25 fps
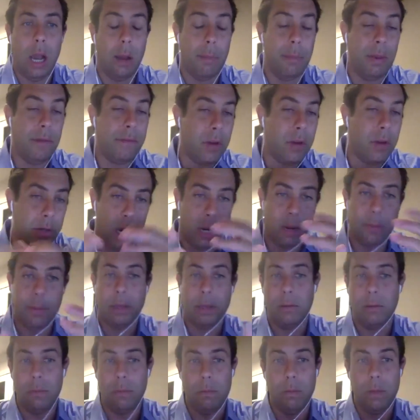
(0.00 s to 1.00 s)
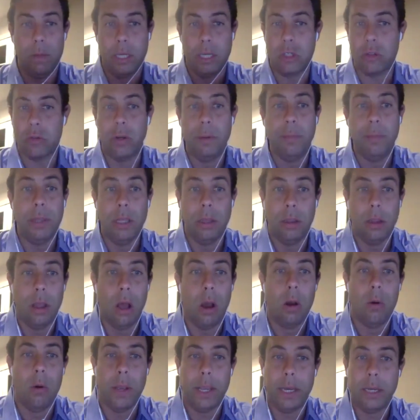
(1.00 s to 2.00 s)
If you're talking about extremely
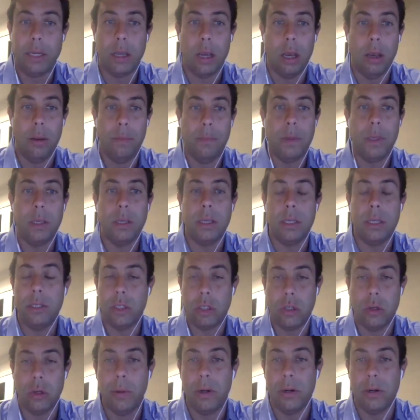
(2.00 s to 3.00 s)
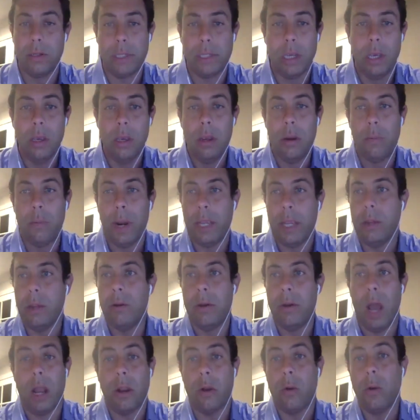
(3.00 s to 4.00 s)
low income consumers, right, you're
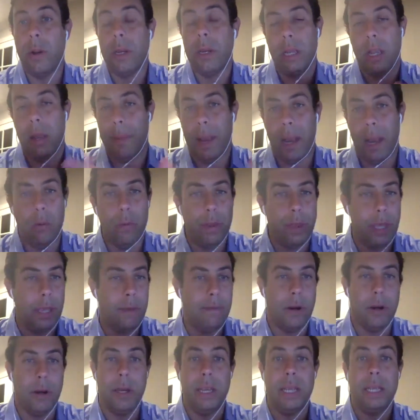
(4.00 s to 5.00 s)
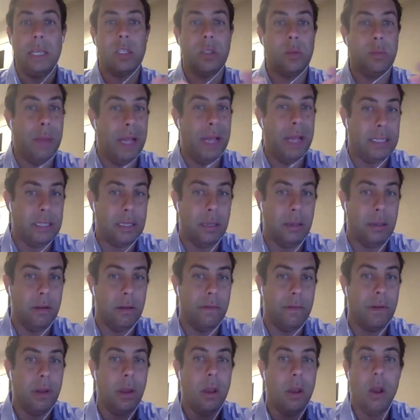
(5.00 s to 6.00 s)
not going to come out with a very
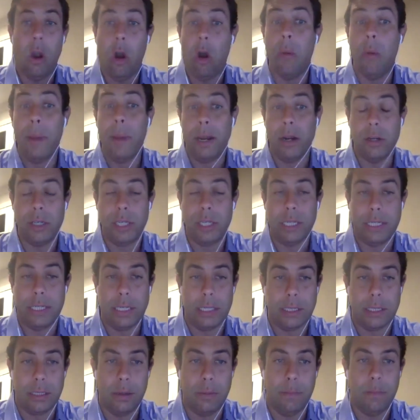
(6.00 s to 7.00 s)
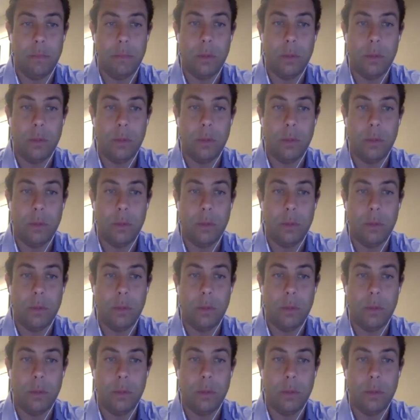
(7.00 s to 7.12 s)
expensive home energy system.